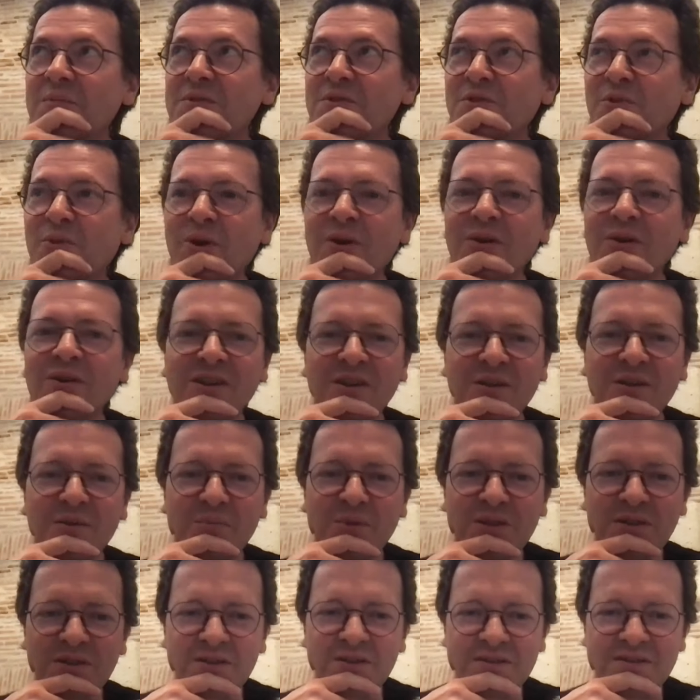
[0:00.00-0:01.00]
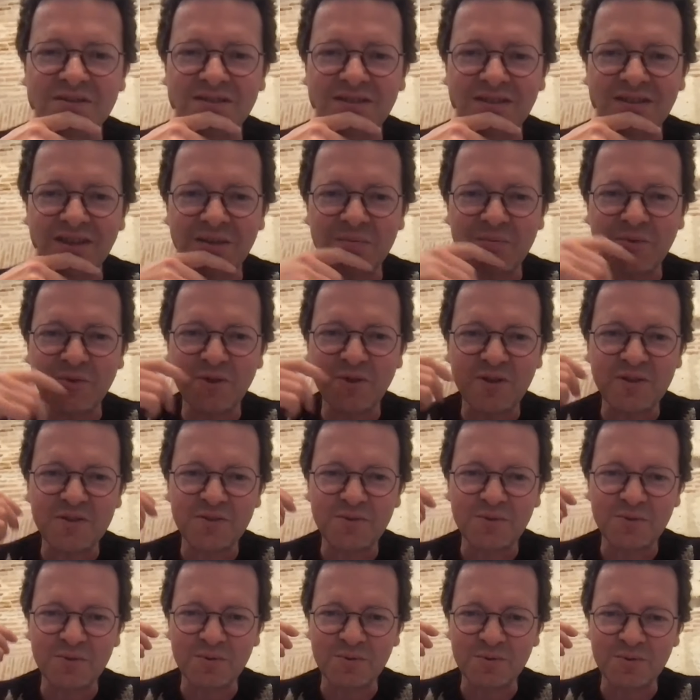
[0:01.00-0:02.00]
struggling because I'm going
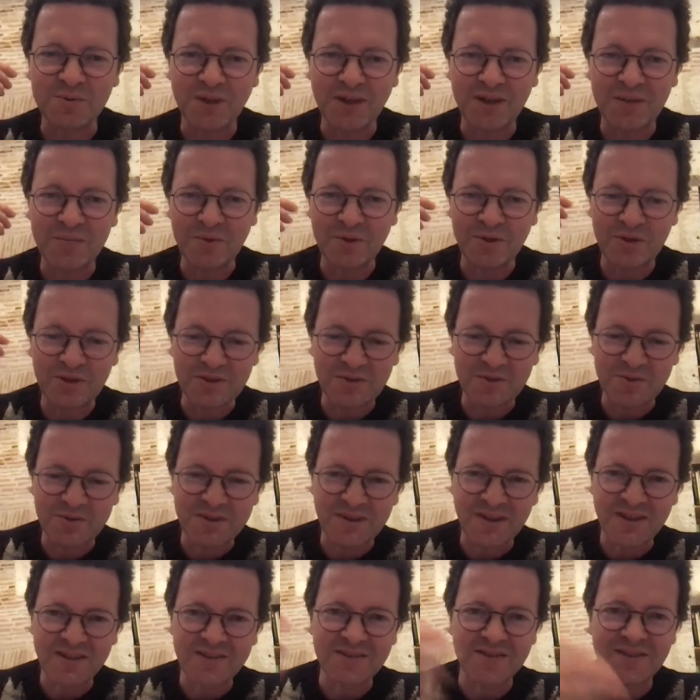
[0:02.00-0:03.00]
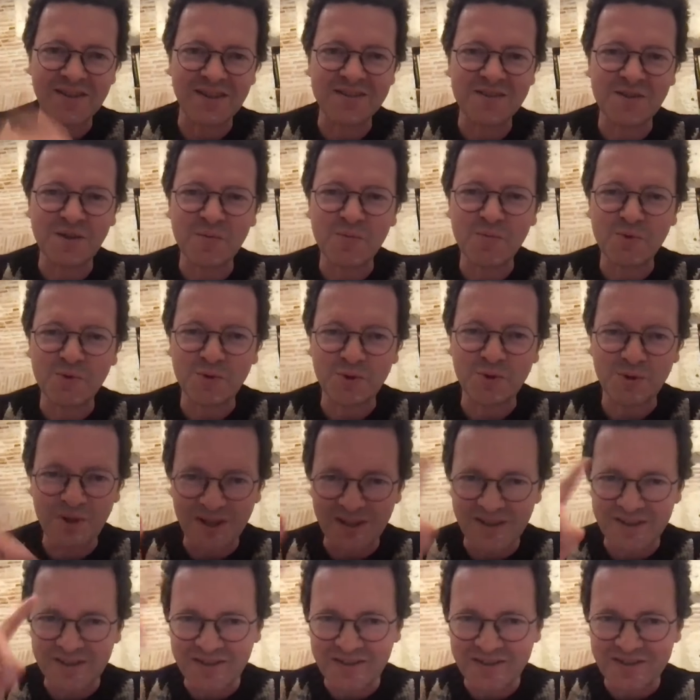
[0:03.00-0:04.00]
to cite an example,
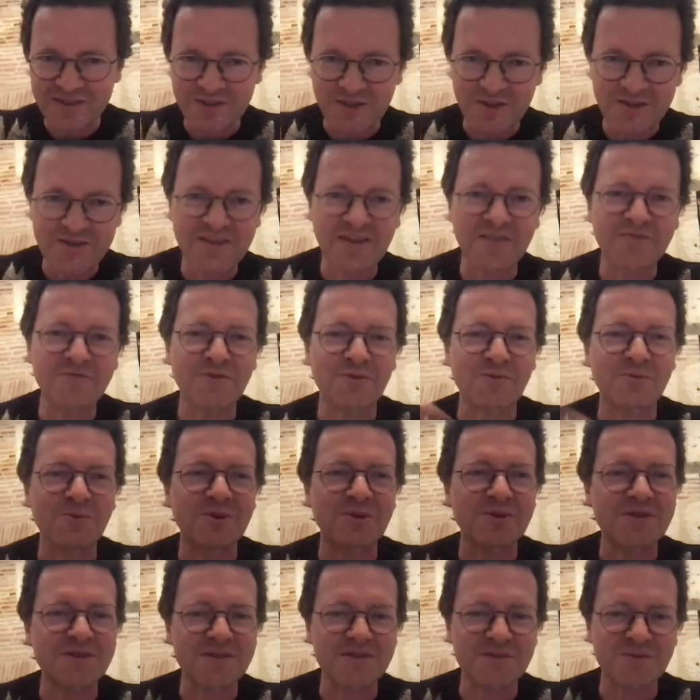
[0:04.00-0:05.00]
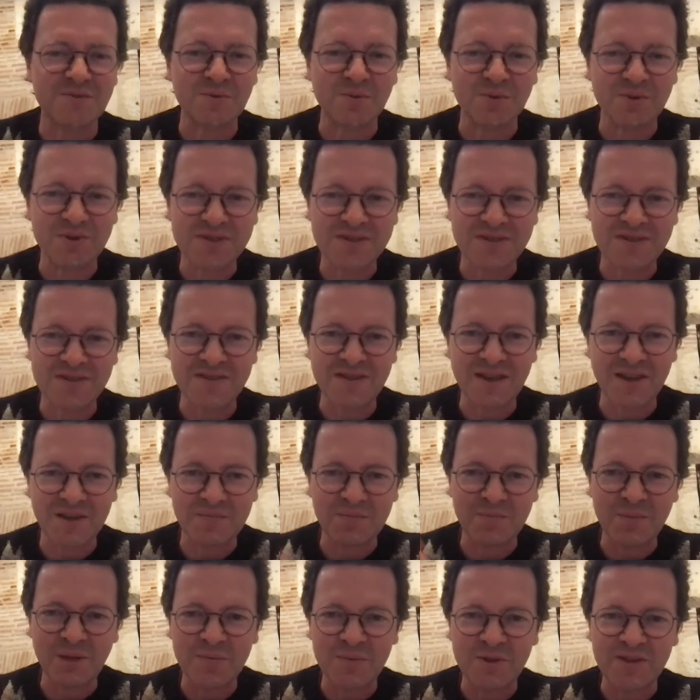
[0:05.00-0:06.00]
and just afterwards you will see
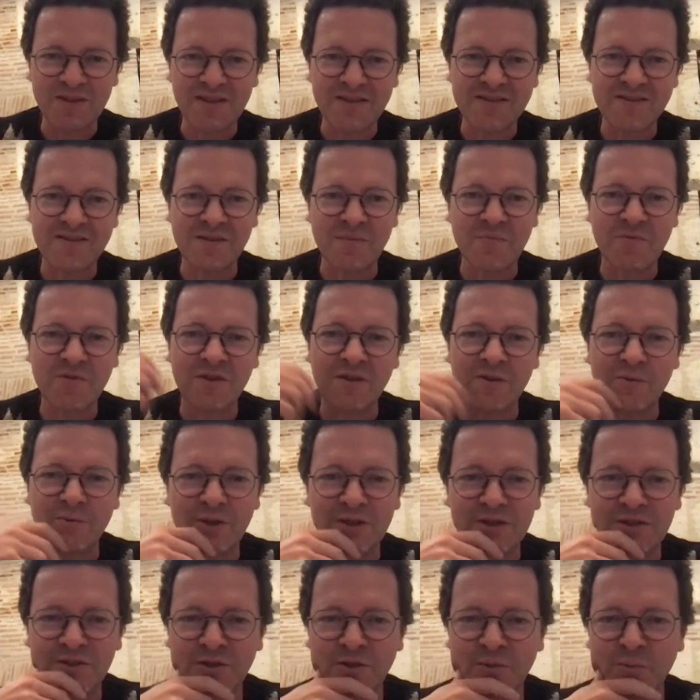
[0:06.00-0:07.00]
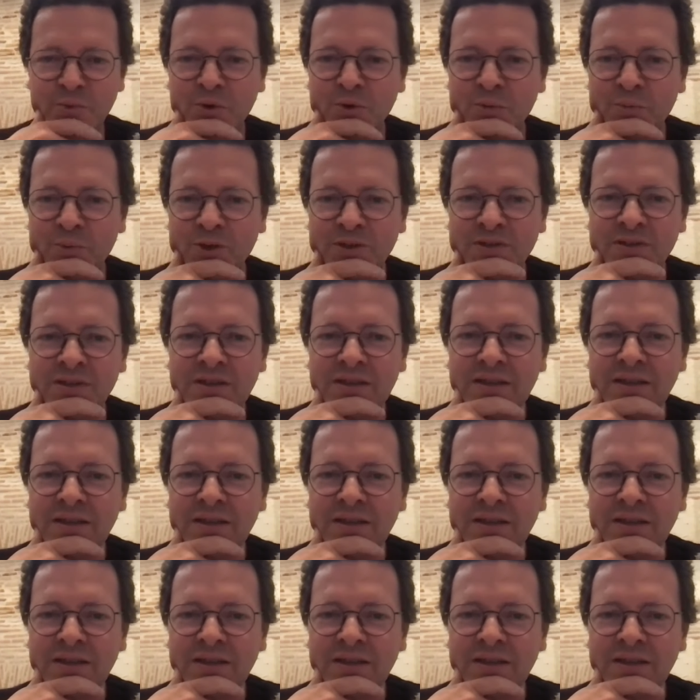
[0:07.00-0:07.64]
that maybe that's something questionable. But